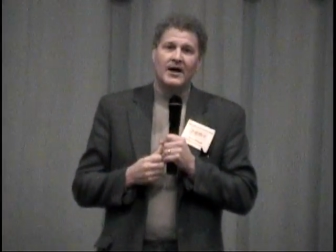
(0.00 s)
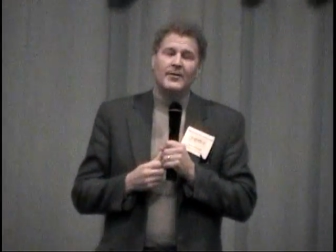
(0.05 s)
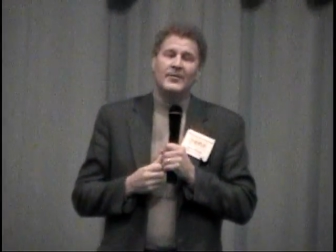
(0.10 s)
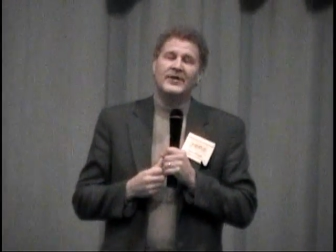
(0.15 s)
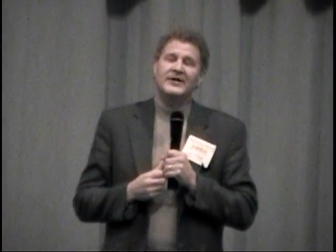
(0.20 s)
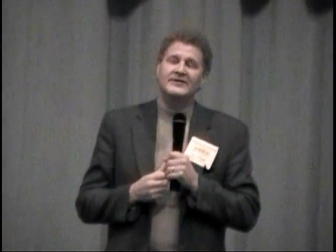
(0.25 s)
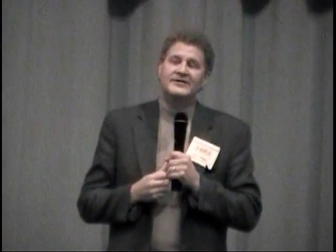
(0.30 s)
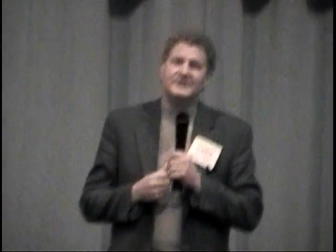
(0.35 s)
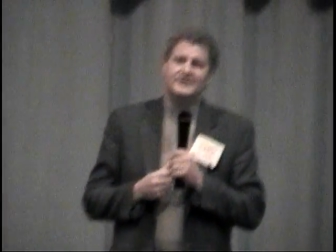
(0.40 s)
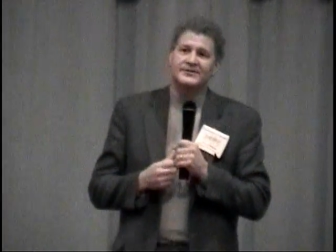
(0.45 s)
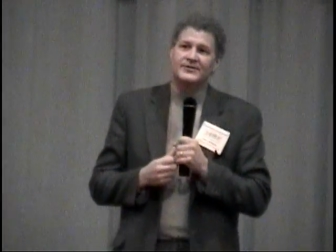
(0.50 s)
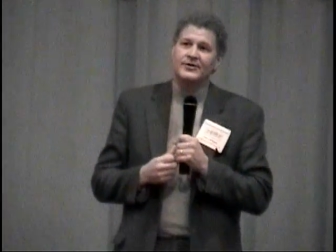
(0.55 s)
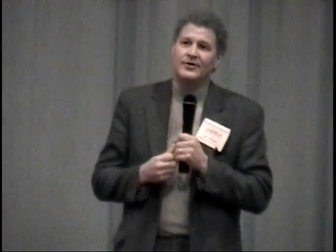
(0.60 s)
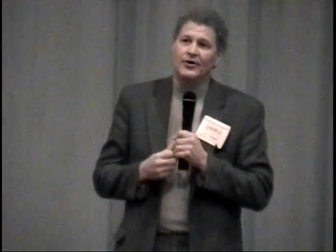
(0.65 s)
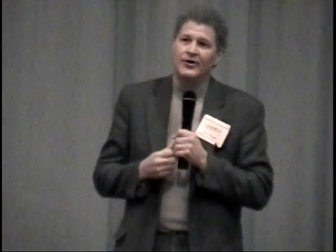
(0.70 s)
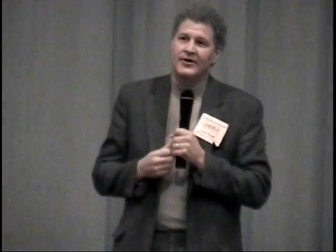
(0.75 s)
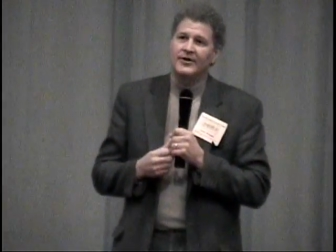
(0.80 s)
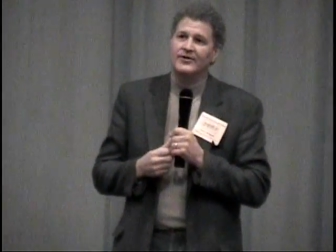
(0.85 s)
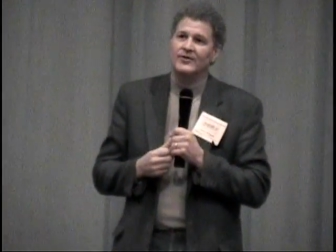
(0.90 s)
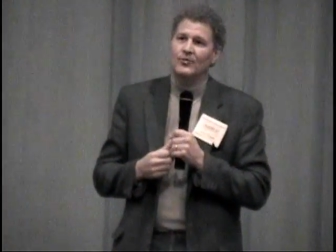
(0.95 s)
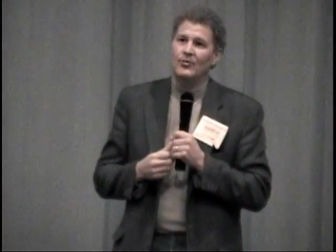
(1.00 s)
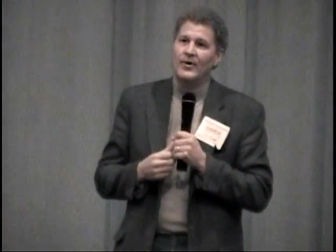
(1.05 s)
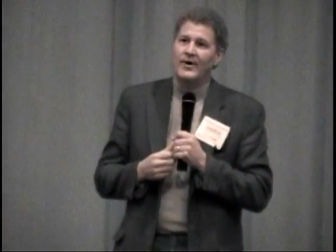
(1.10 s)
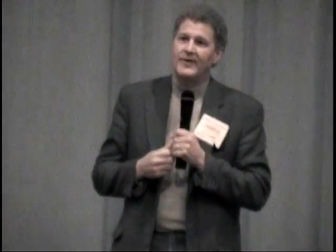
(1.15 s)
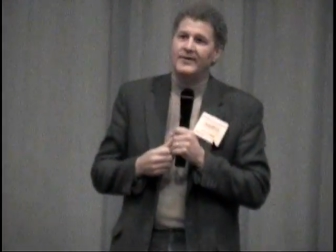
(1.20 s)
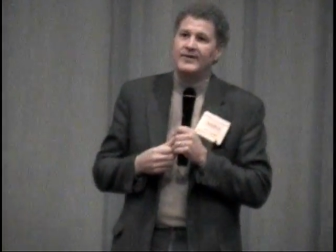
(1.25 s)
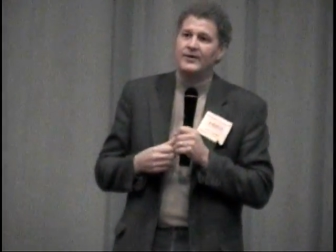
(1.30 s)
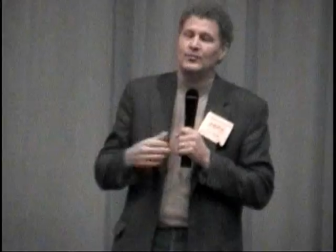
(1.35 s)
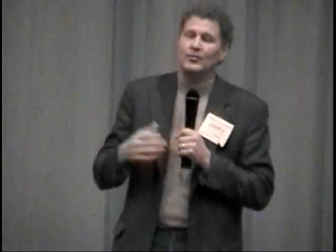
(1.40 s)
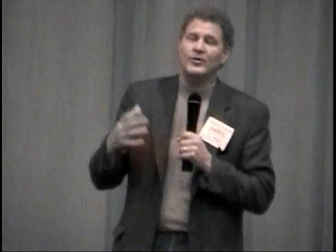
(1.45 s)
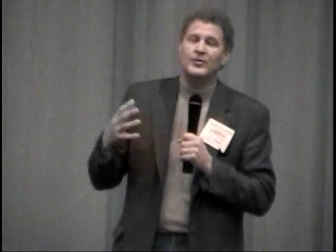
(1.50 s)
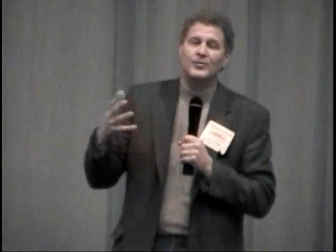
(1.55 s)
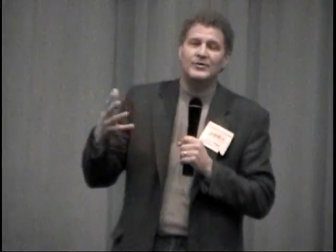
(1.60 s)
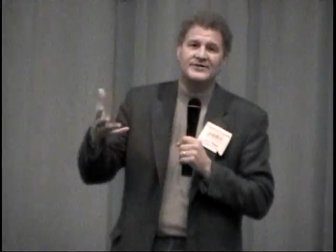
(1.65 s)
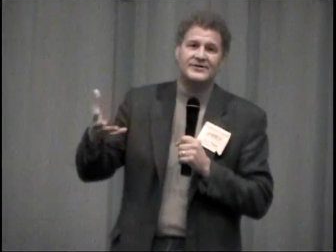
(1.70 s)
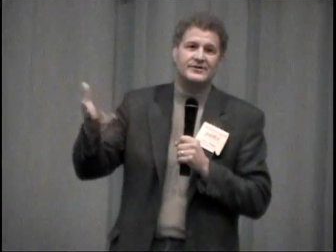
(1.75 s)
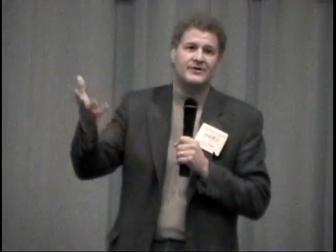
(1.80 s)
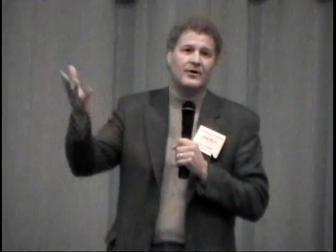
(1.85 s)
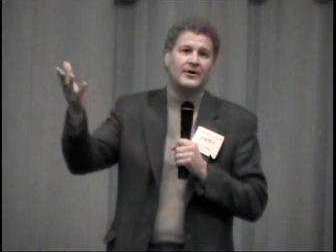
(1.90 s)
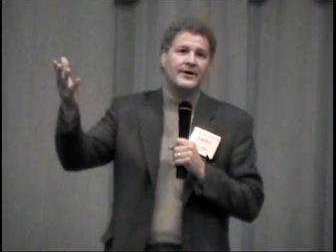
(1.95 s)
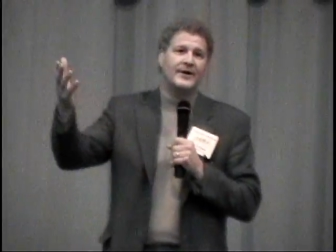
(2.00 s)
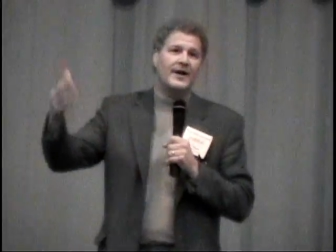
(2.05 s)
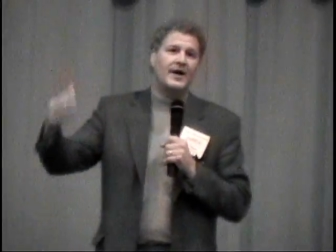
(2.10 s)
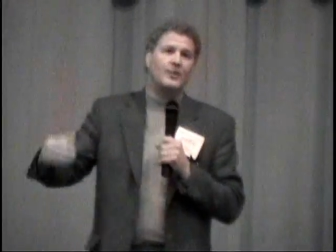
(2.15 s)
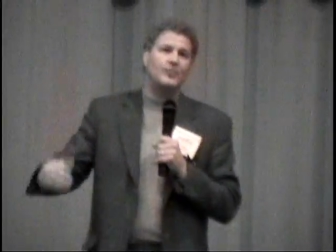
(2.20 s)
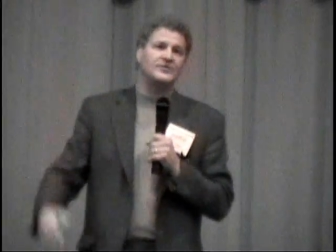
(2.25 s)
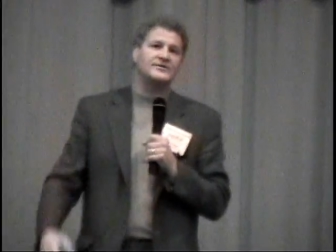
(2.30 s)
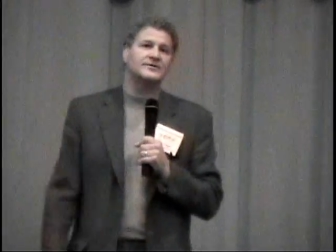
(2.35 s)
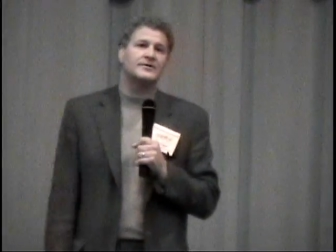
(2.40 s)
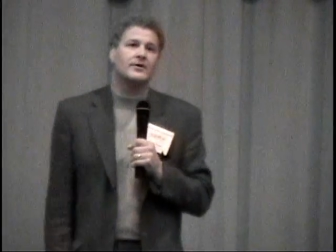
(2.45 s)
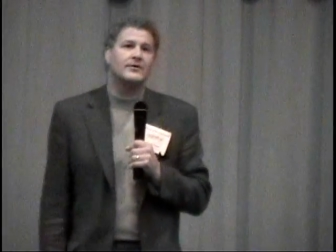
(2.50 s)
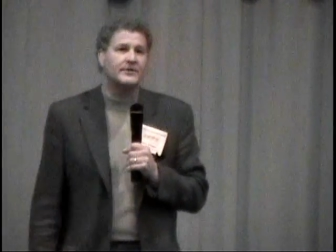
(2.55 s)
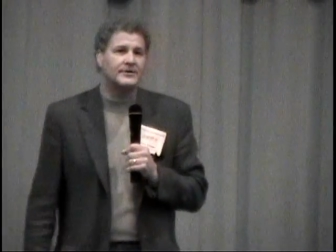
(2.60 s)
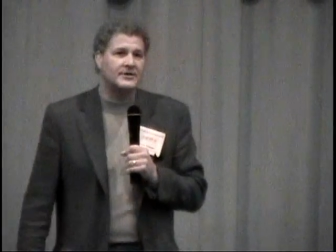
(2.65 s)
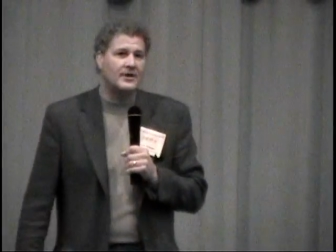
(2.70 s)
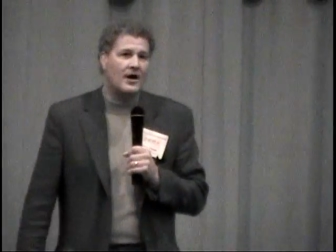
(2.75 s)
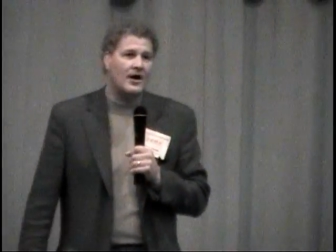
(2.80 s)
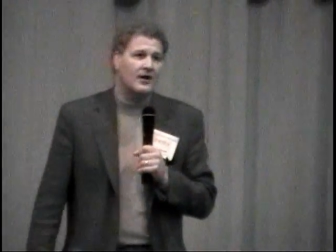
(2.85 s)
I mean, just look at the way that when we started out, we started